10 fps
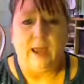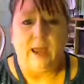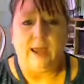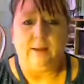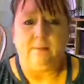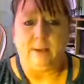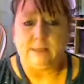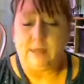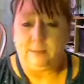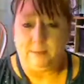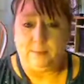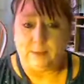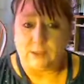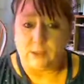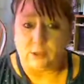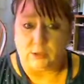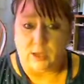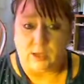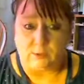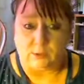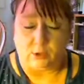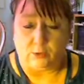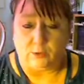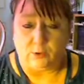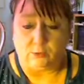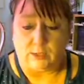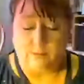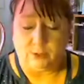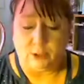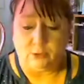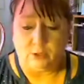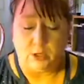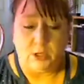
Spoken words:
And my stamping business online was growing the whole time too.